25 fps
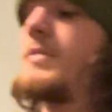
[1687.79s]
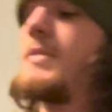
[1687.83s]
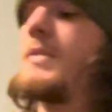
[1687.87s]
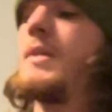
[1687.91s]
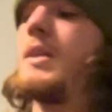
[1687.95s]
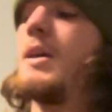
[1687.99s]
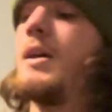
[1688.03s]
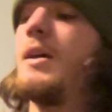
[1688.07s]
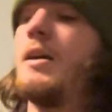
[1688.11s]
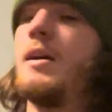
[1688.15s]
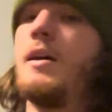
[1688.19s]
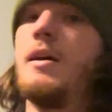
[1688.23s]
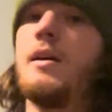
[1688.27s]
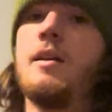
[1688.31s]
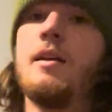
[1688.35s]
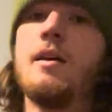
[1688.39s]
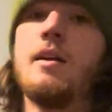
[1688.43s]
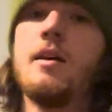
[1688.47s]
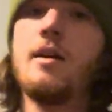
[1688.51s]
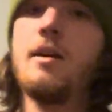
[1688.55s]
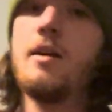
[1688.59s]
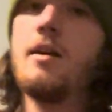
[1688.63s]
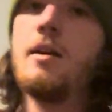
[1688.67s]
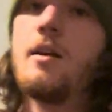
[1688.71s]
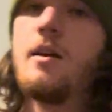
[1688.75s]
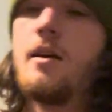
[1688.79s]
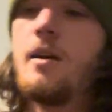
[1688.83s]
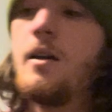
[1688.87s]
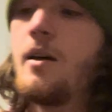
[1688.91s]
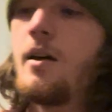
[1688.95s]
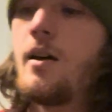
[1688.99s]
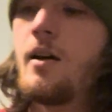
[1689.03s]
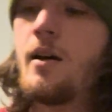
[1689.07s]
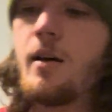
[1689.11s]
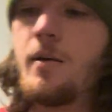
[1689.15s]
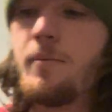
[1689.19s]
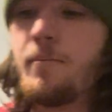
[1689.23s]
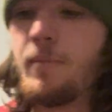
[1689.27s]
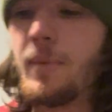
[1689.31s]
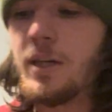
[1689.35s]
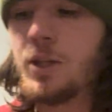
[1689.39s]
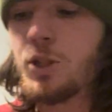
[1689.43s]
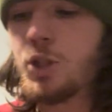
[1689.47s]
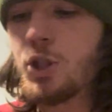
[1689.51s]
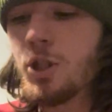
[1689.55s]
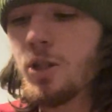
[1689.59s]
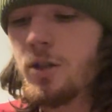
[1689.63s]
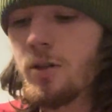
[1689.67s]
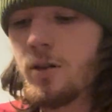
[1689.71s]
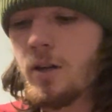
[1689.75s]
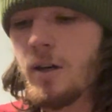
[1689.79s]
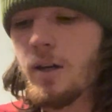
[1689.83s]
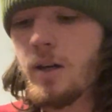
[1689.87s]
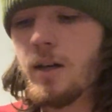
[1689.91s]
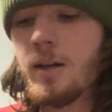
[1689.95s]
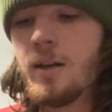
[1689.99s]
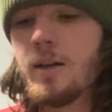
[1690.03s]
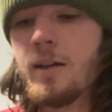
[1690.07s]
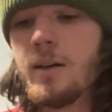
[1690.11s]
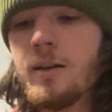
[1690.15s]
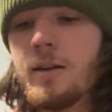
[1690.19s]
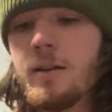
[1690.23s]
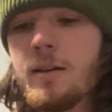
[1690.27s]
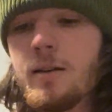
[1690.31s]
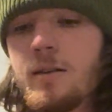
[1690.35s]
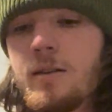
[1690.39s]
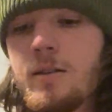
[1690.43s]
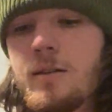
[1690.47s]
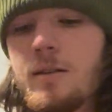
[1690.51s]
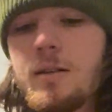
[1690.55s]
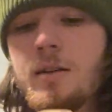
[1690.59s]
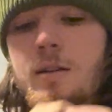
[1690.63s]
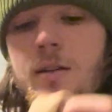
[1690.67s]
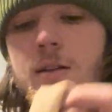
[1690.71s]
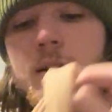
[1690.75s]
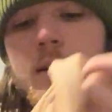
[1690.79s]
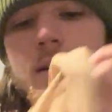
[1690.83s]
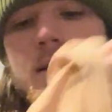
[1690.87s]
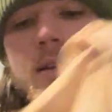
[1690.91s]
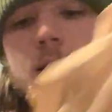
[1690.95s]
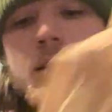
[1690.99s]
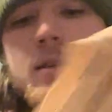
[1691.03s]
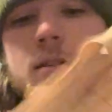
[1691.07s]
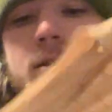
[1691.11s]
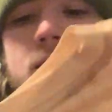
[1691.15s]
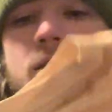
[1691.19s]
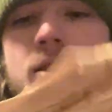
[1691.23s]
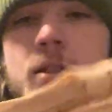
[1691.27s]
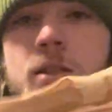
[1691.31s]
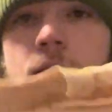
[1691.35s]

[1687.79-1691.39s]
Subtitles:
Then my shirt, it's just